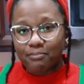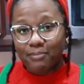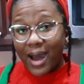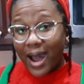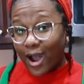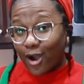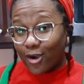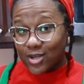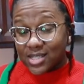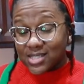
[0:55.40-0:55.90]

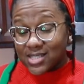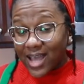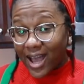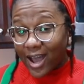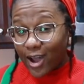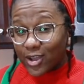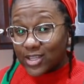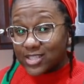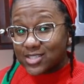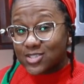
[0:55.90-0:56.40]
mild
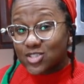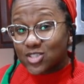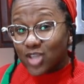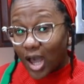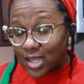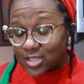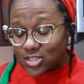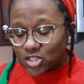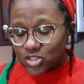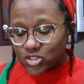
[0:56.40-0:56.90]
Italian
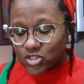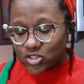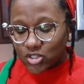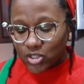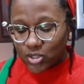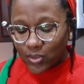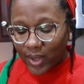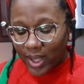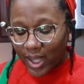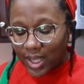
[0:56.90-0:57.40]
sausage
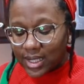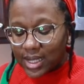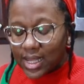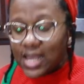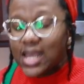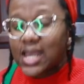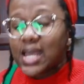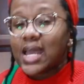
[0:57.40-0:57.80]
to it,